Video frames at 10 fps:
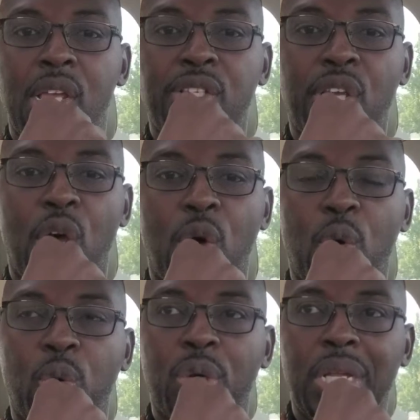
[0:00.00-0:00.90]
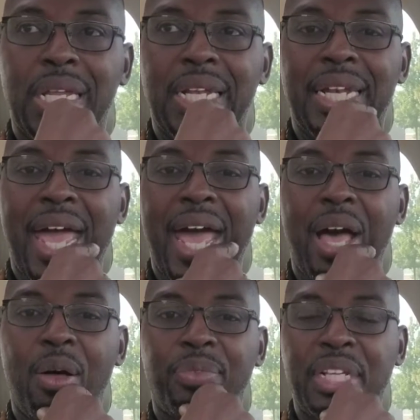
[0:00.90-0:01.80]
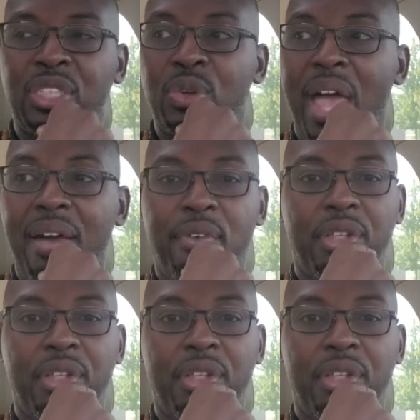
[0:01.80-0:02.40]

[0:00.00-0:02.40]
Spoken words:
So now that you have